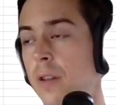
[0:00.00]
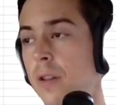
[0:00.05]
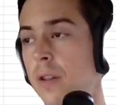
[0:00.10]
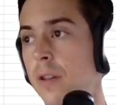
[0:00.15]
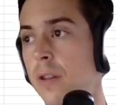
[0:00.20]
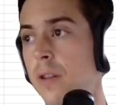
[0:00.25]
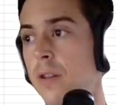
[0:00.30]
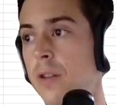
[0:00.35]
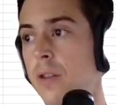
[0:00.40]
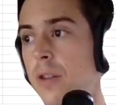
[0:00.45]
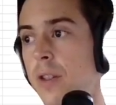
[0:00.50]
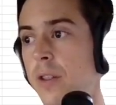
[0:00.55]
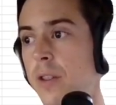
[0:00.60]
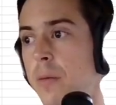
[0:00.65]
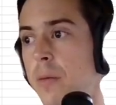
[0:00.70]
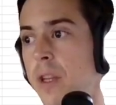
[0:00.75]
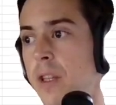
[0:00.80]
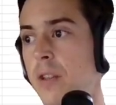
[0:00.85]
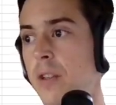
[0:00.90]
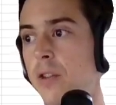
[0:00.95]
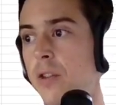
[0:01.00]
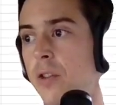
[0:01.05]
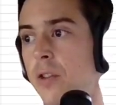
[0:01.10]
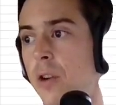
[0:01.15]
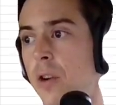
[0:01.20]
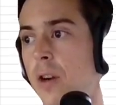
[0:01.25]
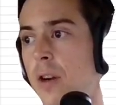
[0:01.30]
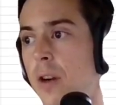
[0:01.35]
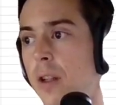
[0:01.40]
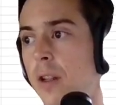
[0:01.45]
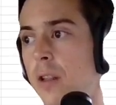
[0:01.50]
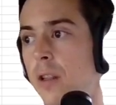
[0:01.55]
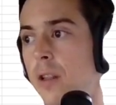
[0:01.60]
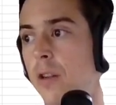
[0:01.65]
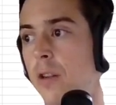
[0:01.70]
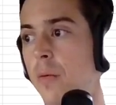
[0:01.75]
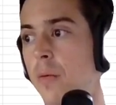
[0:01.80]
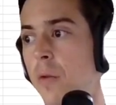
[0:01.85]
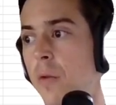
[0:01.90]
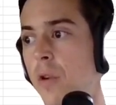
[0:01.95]
Let's just make this chart a
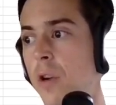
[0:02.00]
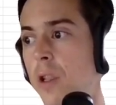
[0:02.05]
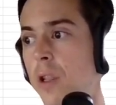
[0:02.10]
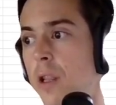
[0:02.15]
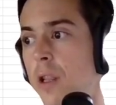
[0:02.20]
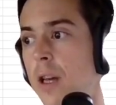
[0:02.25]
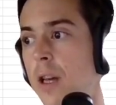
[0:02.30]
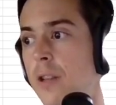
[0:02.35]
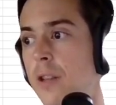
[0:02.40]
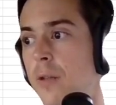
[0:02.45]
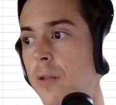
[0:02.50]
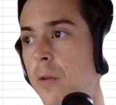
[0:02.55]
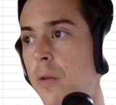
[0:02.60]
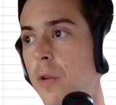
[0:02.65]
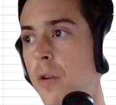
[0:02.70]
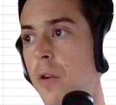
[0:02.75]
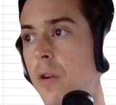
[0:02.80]
little more legible